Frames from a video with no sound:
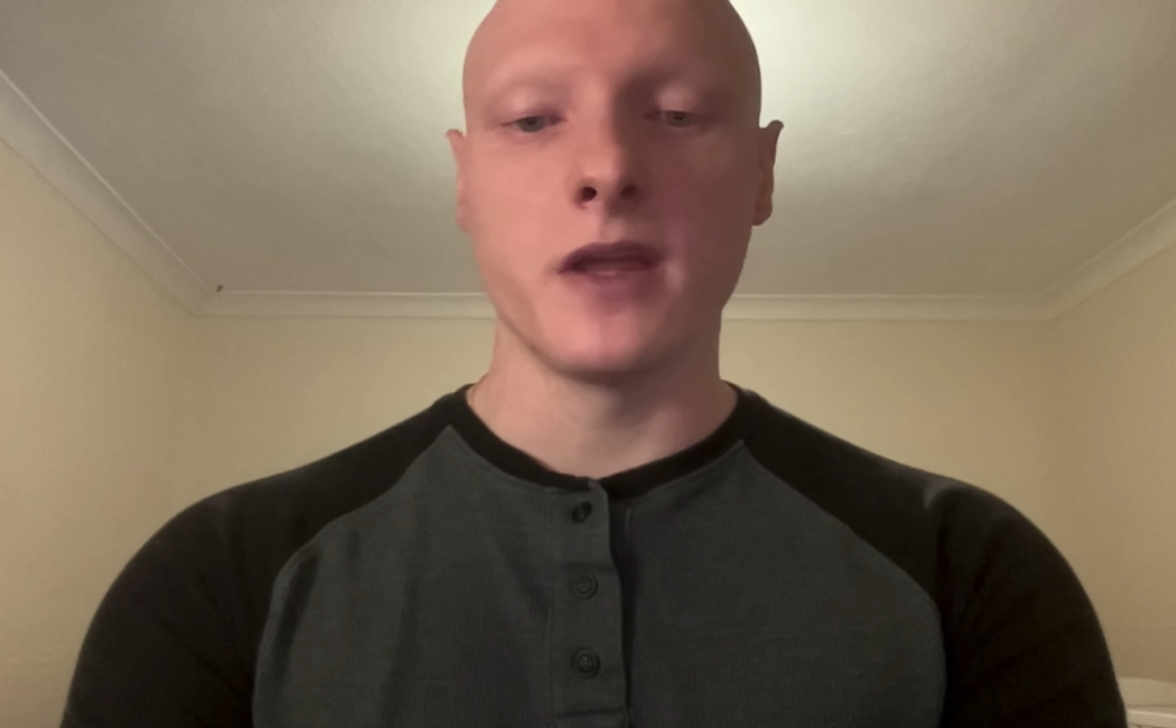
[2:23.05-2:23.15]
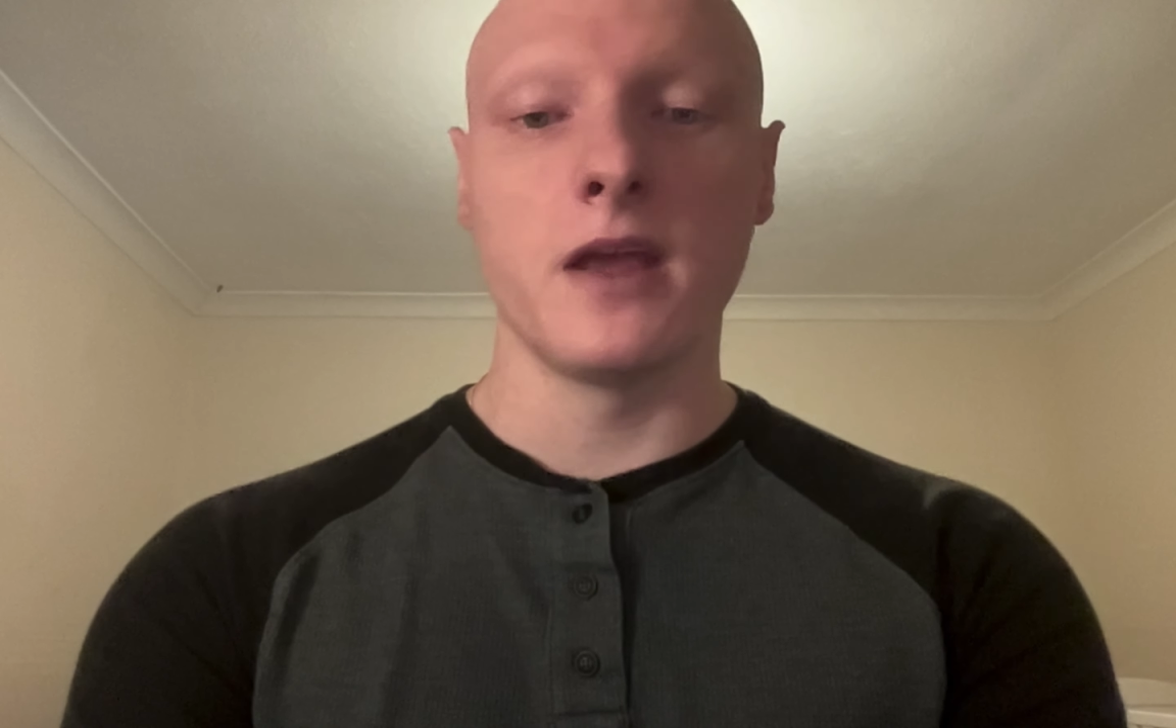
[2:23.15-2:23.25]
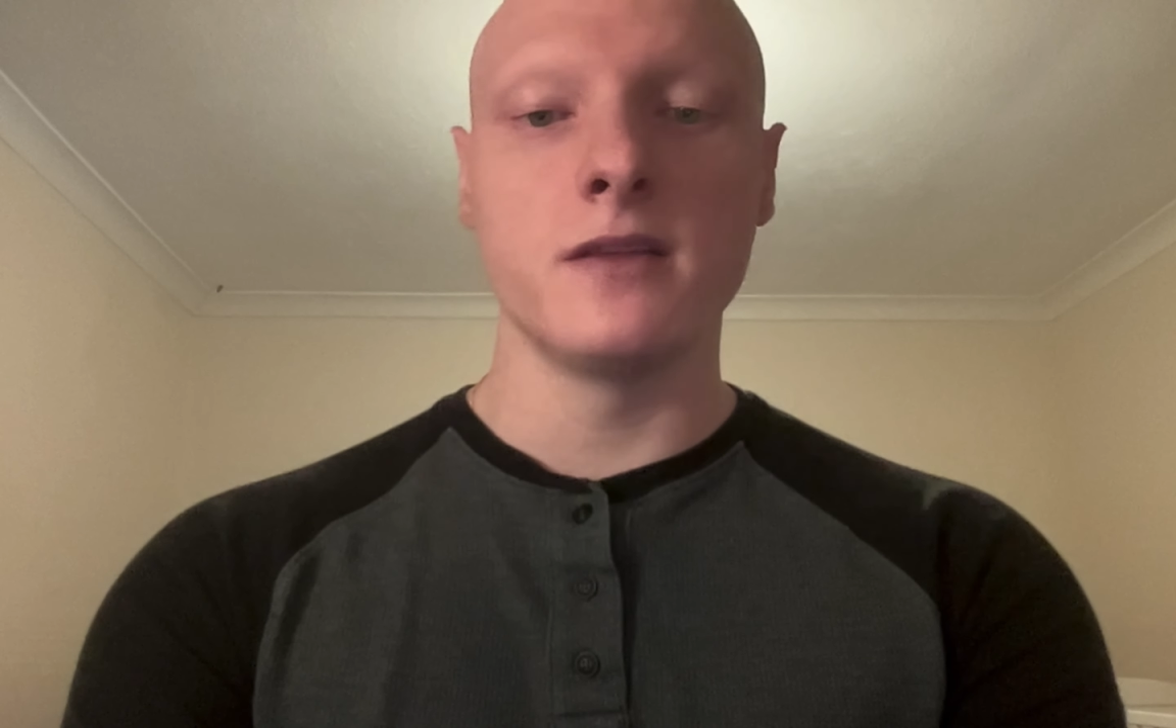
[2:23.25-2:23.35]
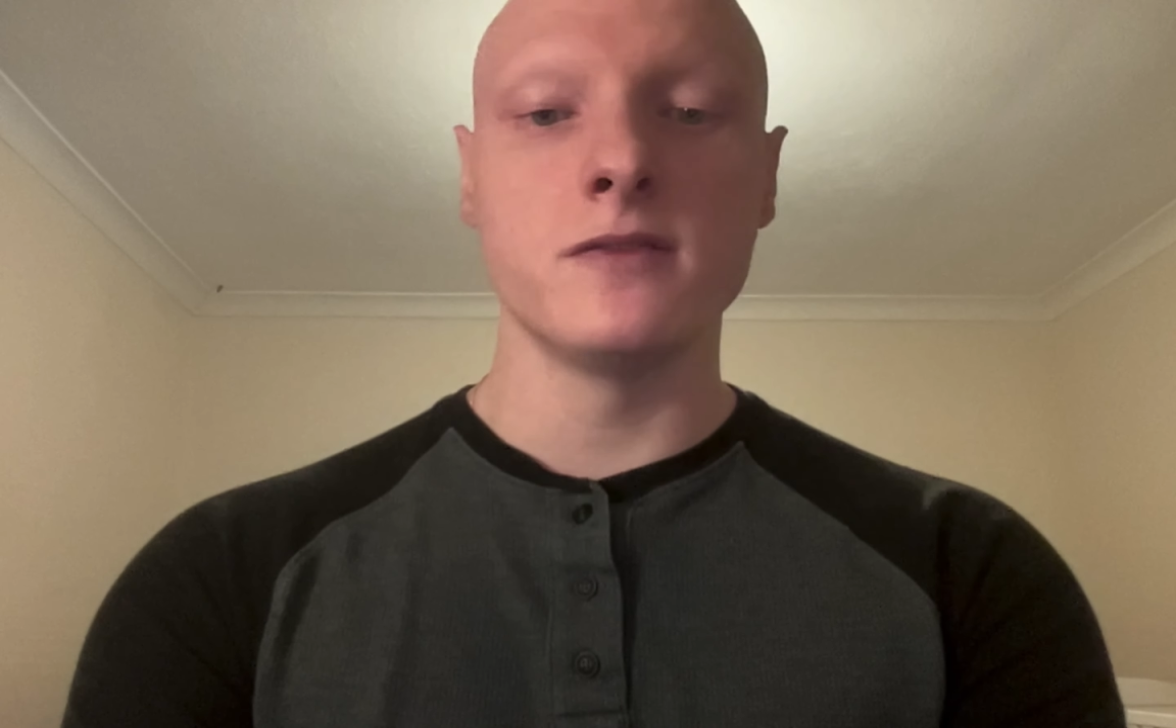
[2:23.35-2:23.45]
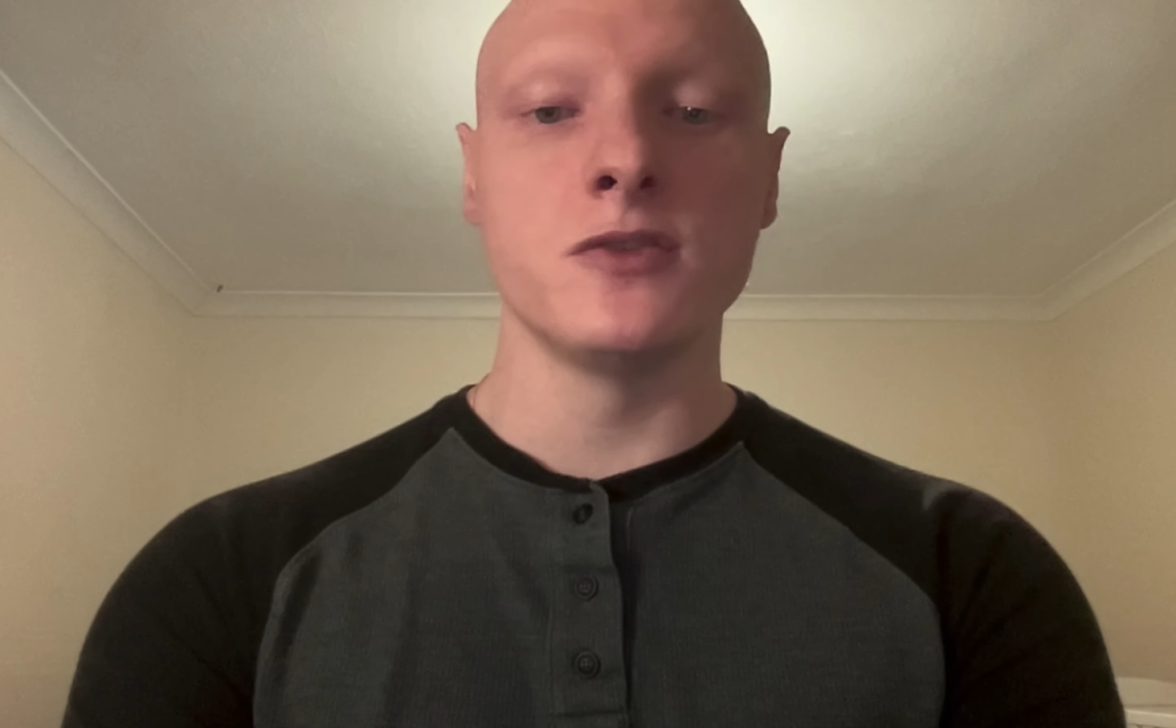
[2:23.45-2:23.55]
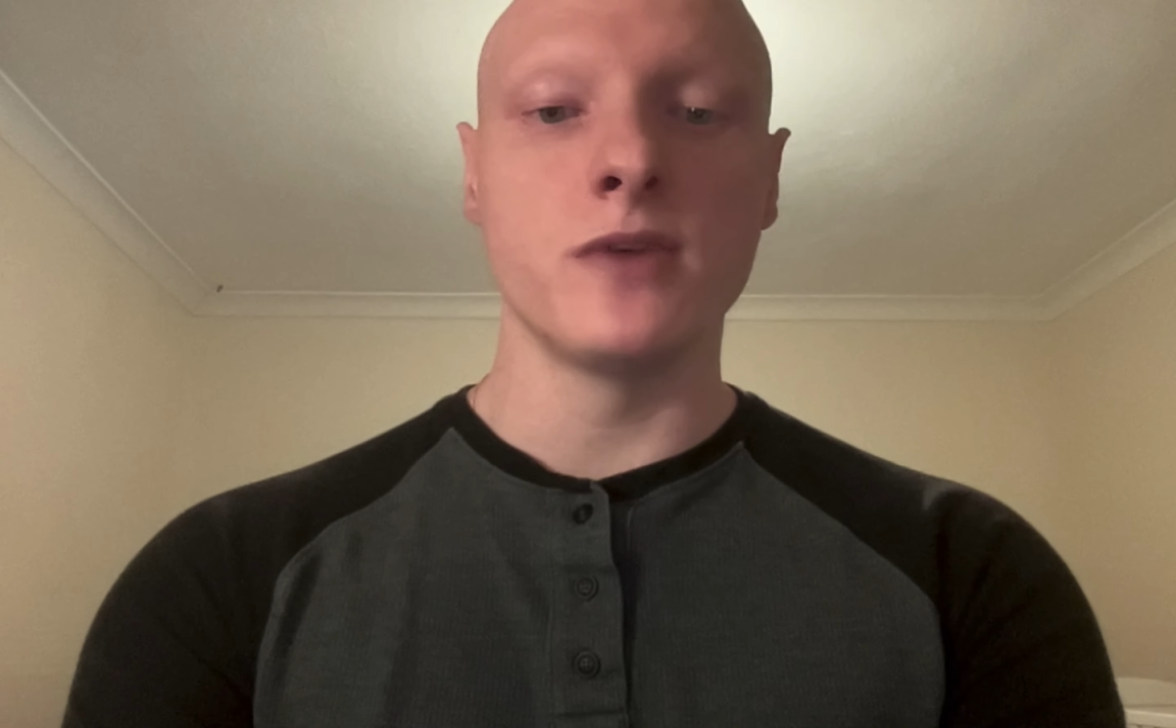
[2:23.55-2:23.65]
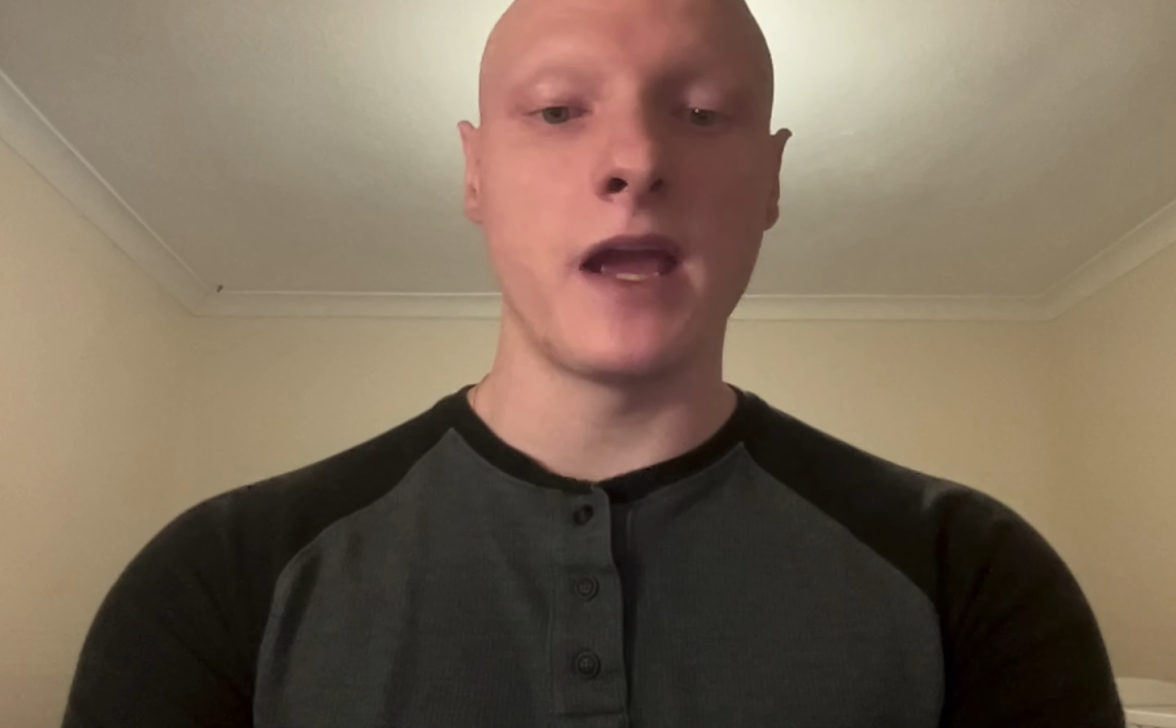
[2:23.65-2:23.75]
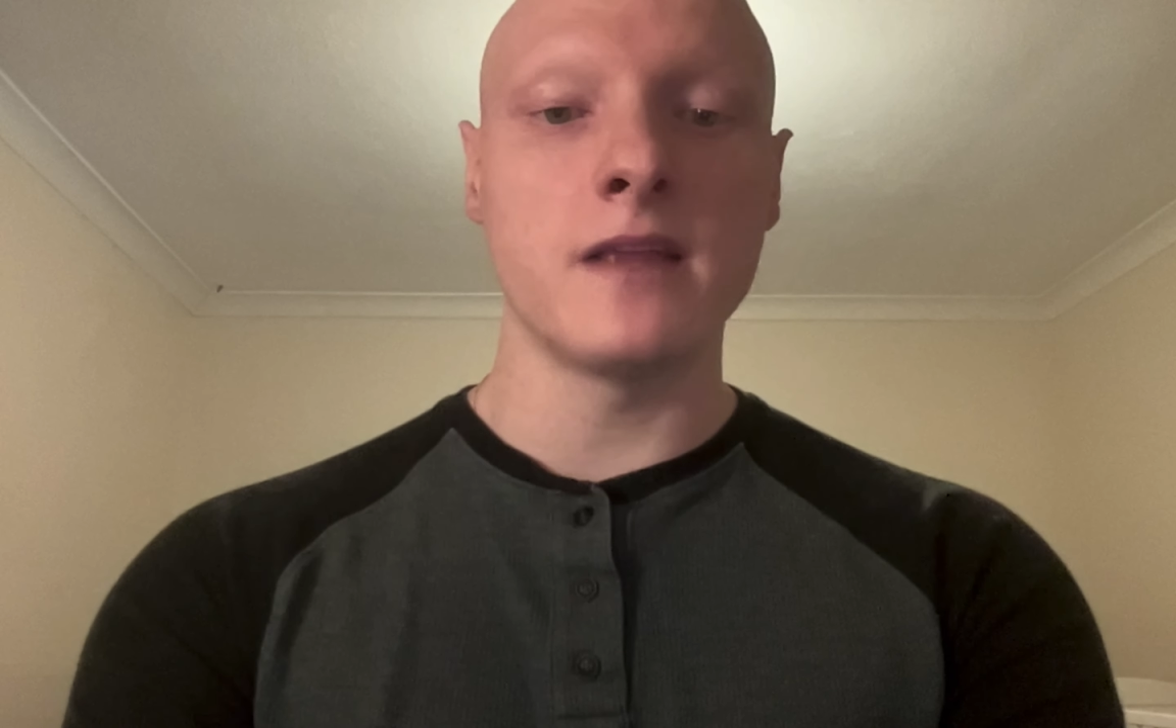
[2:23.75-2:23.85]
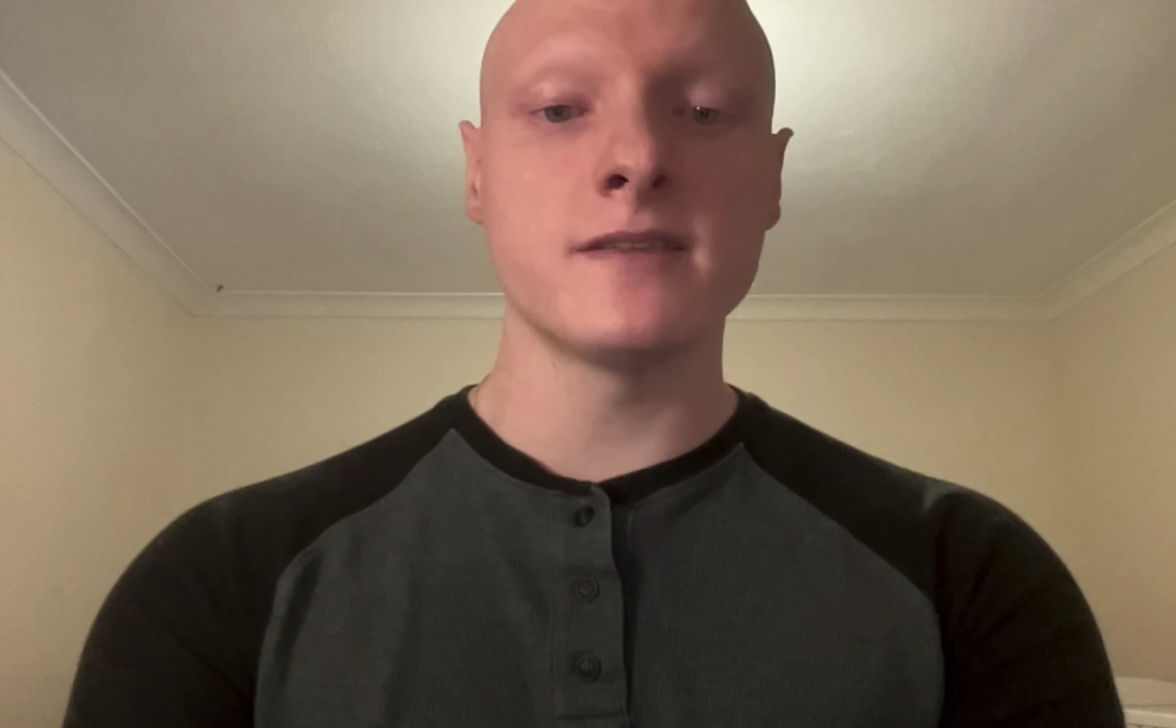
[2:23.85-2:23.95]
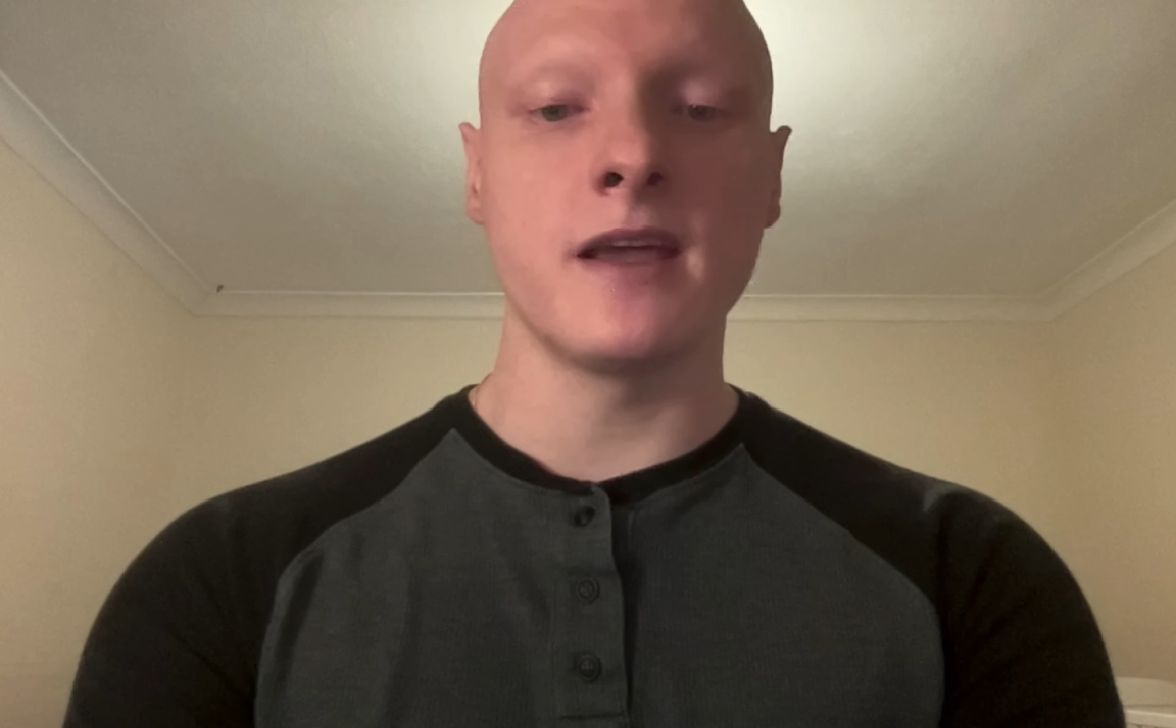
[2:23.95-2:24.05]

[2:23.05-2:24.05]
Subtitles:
and to enhance